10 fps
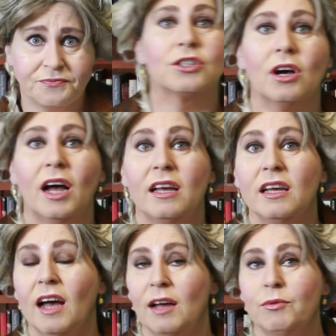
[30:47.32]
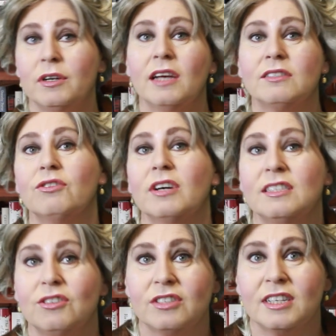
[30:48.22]
So I would like to
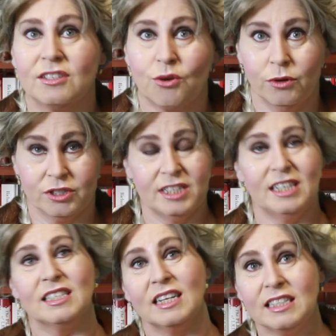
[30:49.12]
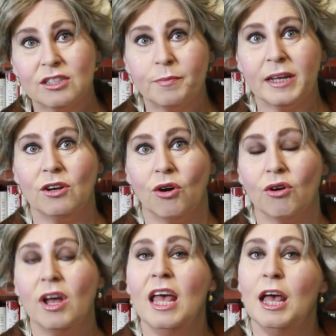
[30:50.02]
read you this quote. It is a little bit
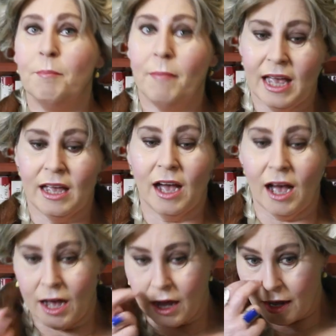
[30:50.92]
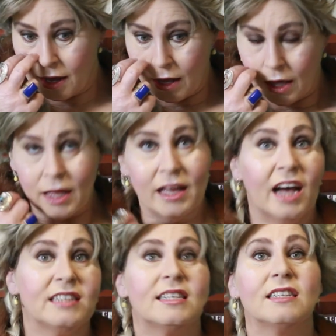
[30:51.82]
long, but
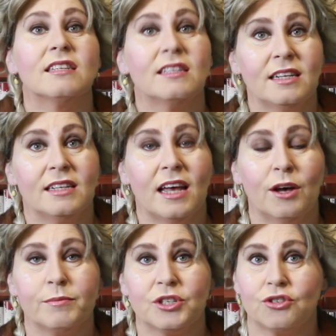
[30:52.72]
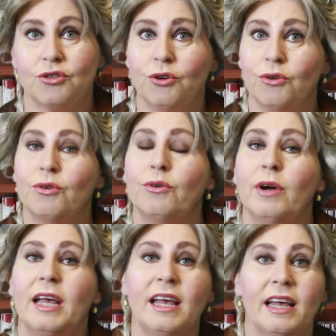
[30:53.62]
I think that it helps to
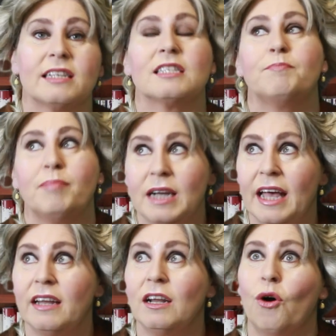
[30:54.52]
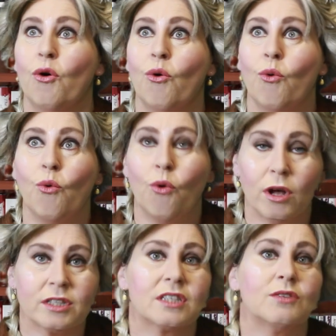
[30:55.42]
explain
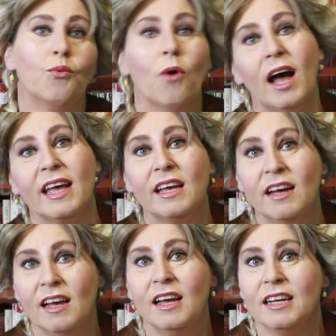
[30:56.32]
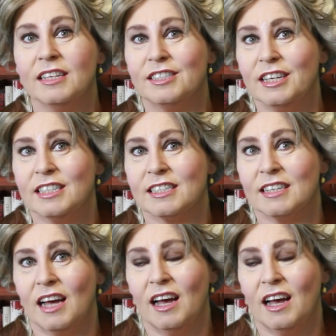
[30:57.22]
why this